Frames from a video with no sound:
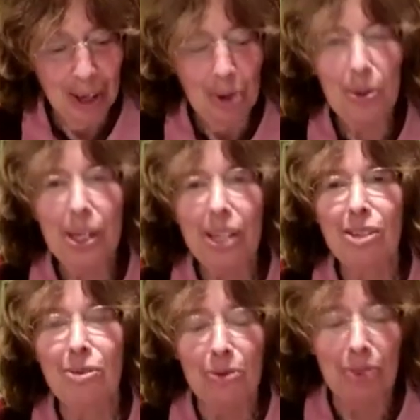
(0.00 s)
we can
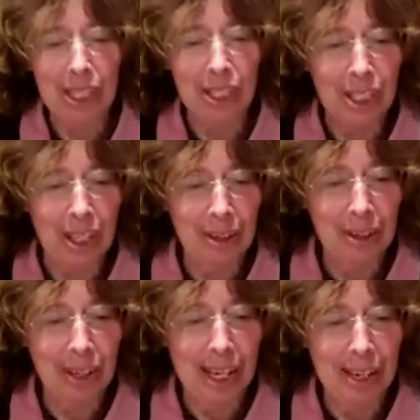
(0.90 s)
defeat
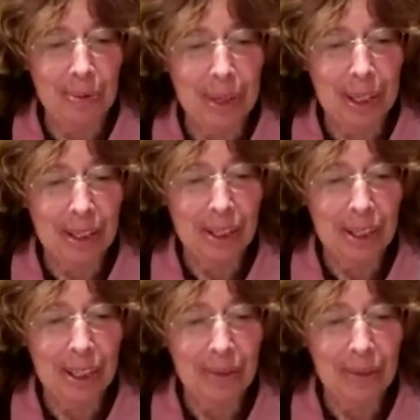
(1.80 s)
subtle enemies.